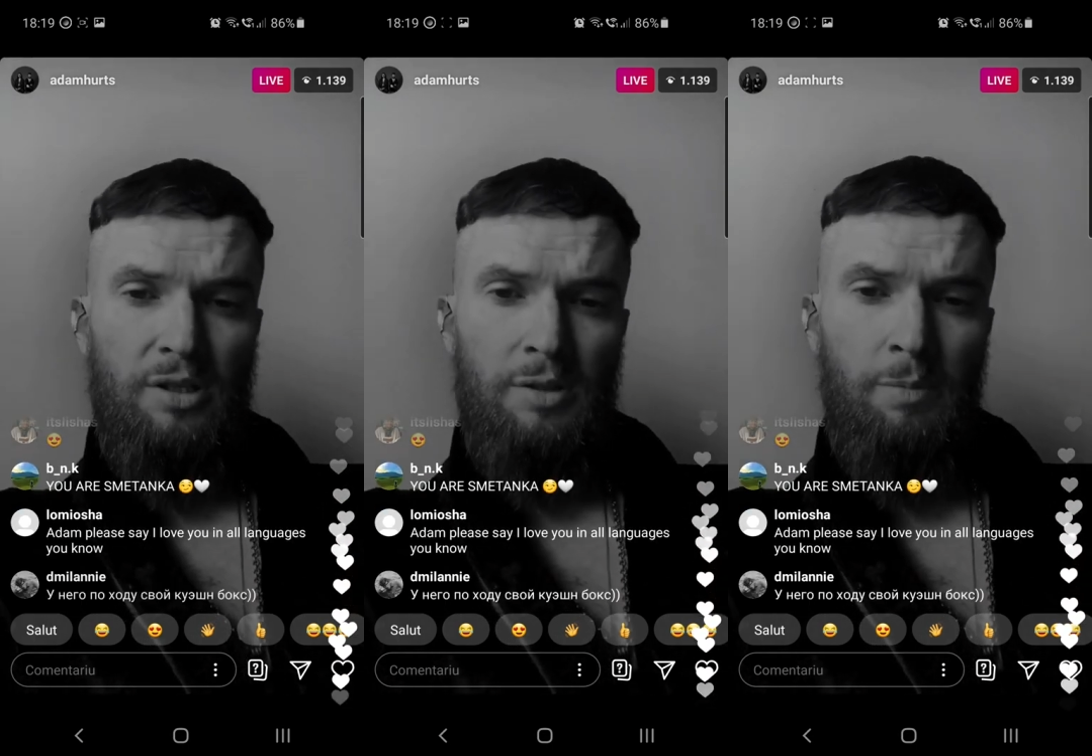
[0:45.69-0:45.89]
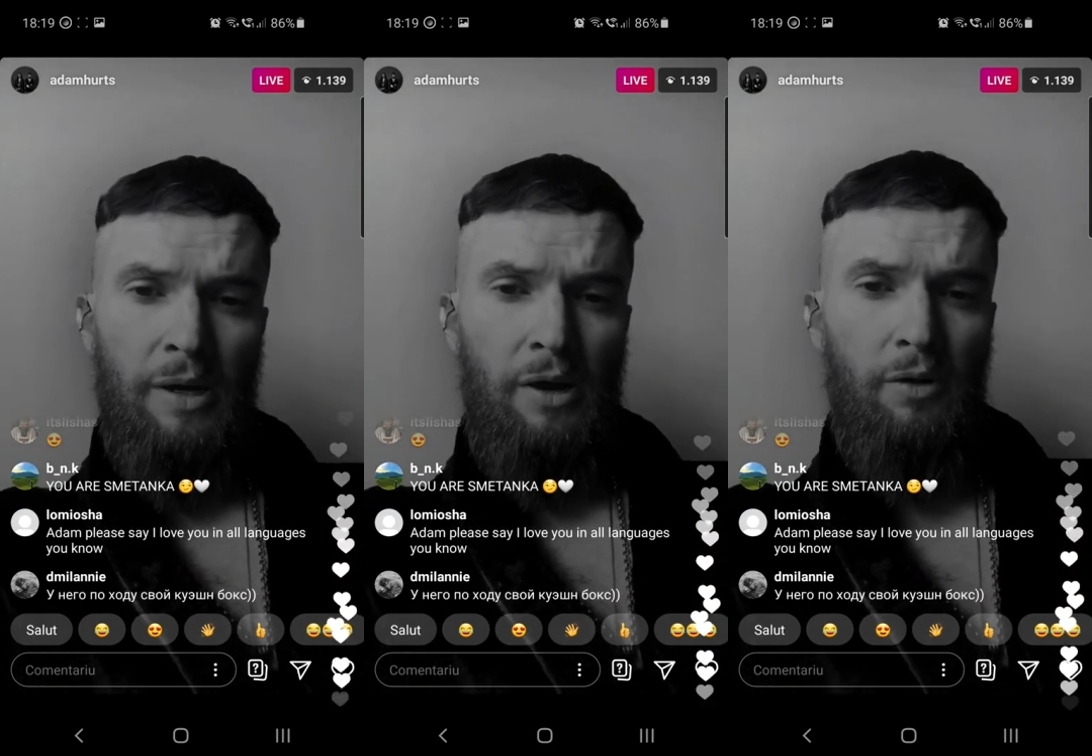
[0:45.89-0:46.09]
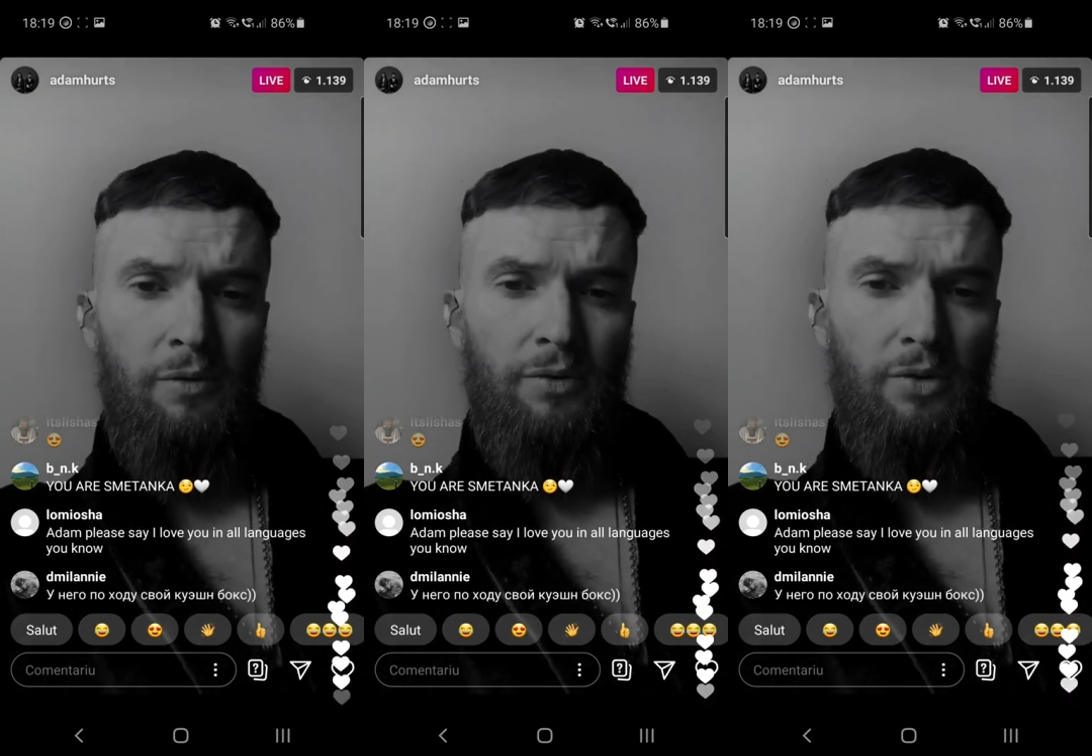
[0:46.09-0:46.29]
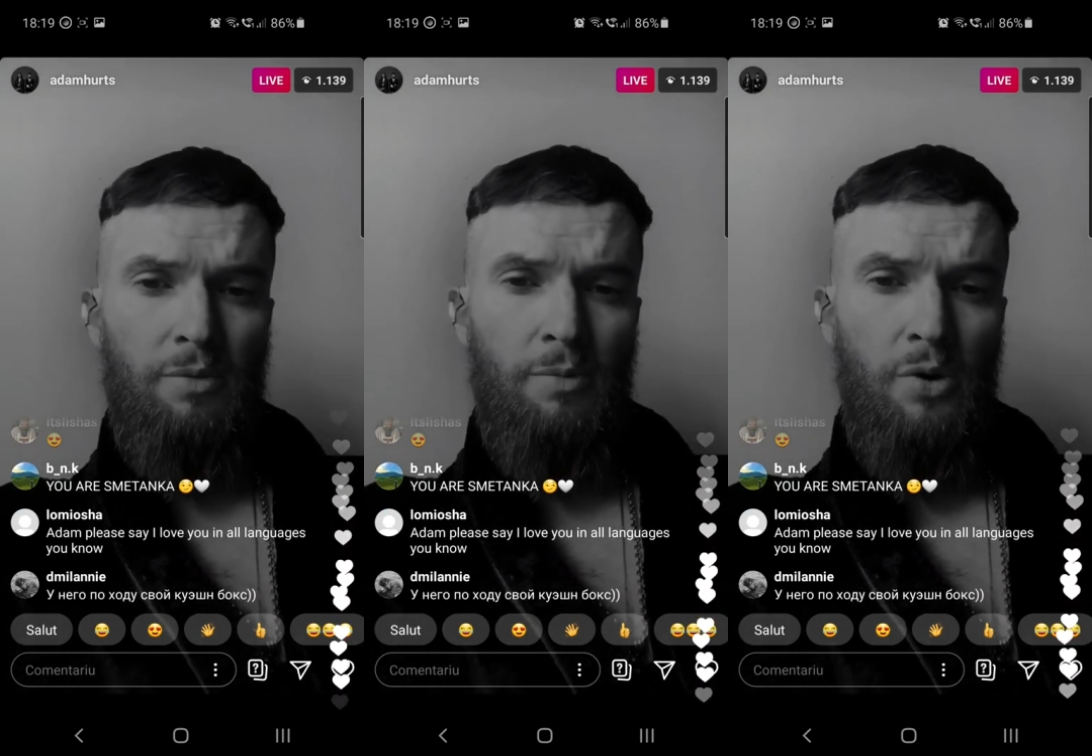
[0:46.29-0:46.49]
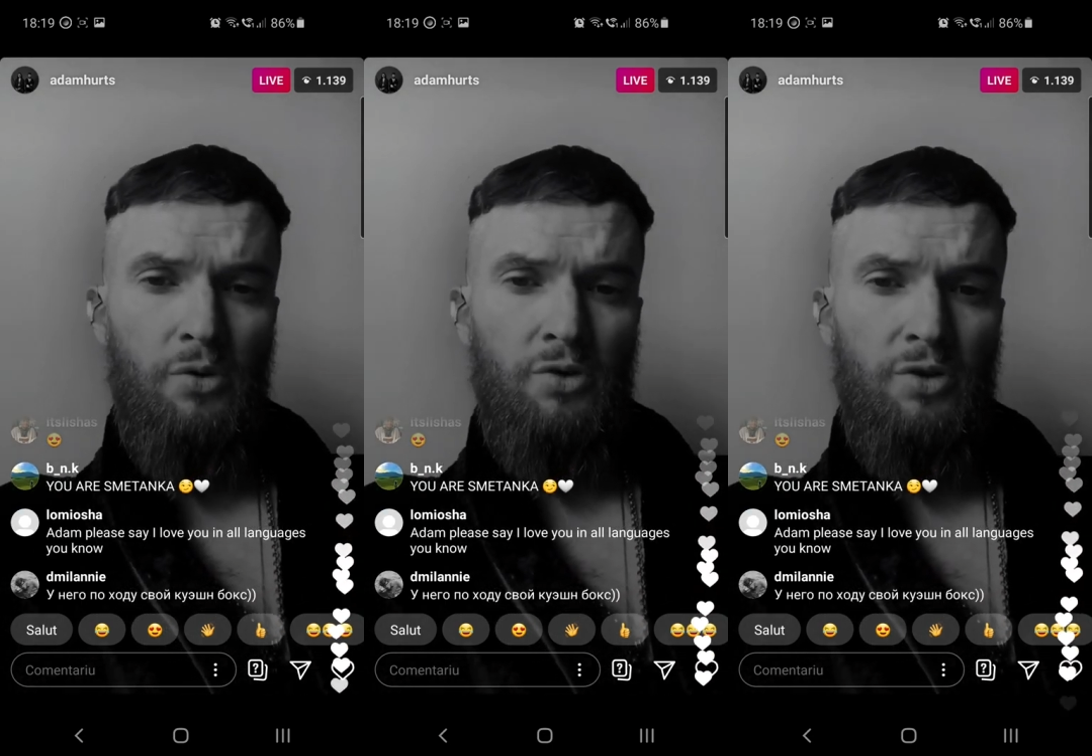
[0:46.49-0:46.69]
these powerful
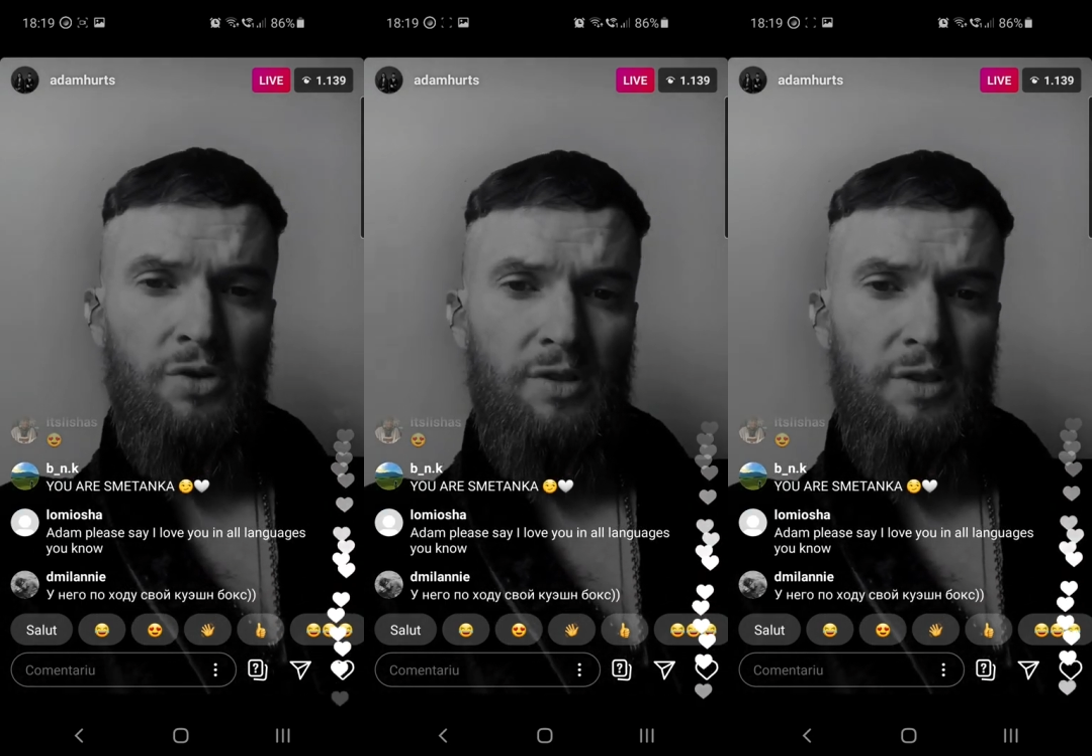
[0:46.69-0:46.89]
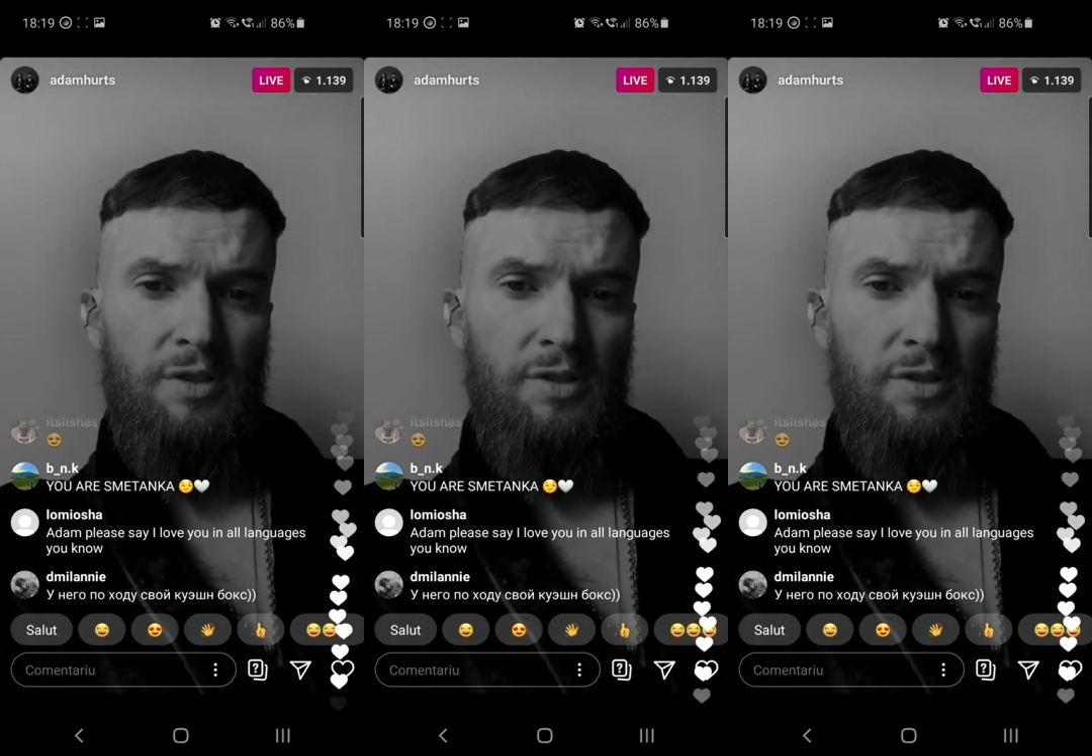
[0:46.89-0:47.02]
emotions,